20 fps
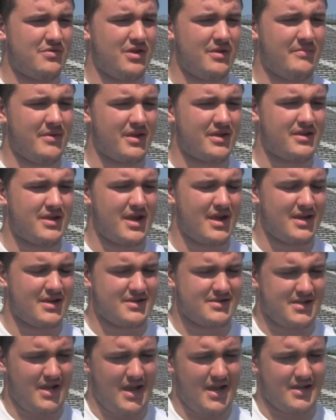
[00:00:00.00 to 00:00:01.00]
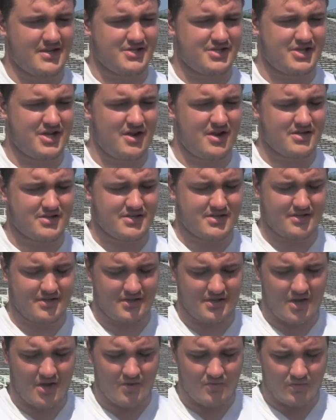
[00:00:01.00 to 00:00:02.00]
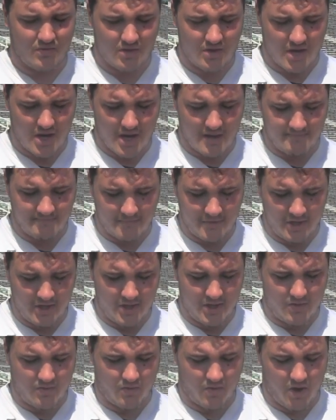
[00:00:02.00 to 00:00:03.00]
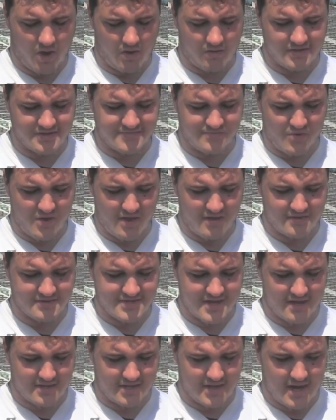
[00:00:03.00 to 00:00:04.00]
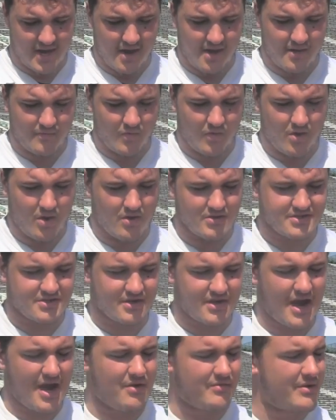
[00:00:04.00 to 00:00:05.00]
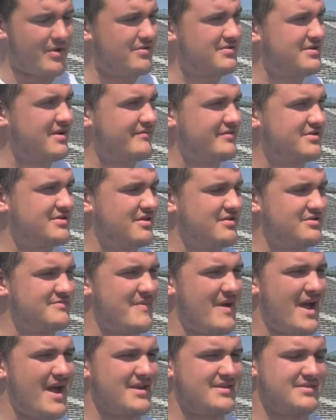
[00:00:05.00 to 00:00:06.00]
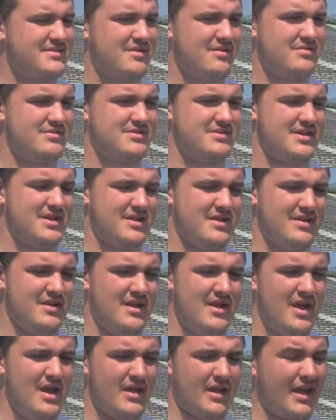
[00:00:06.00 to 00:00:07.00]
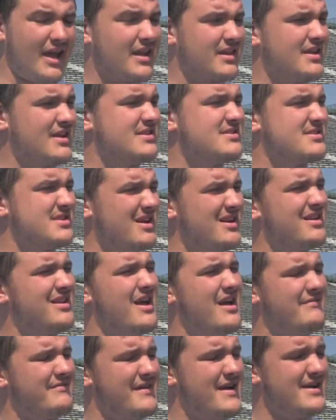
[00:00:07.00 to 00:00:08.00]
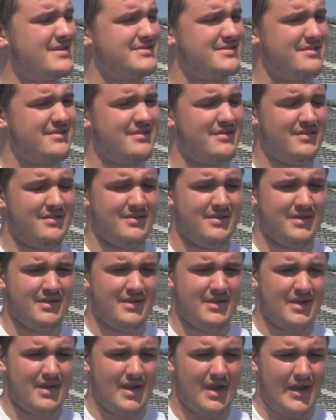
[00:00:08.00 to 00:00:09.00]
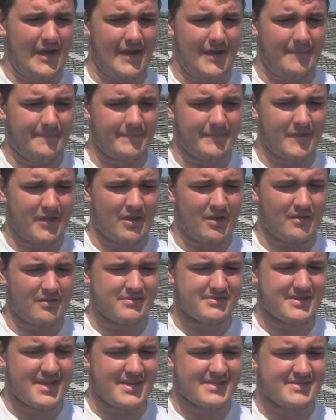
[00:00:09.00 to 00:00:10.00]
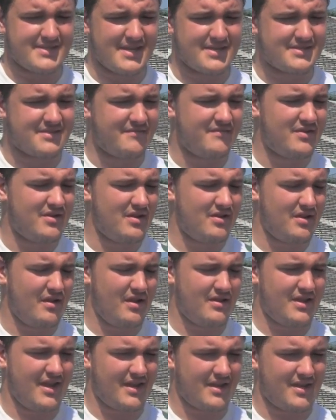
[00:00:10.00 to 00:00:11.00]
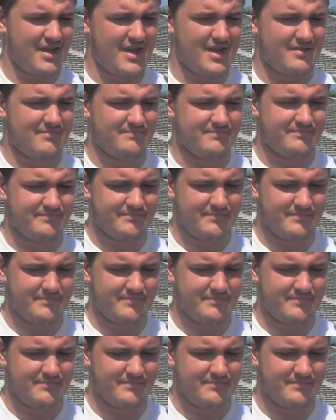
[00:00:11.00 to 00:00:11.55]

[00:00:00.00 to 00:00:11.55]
really big thing and it's, and it's cherished. You know, we're uh, we're always brothers out there, and we always look out. We always have each other's backs, so it's uh, you get things done a lot faster. Um, you know, there's that sense of uh, like uh,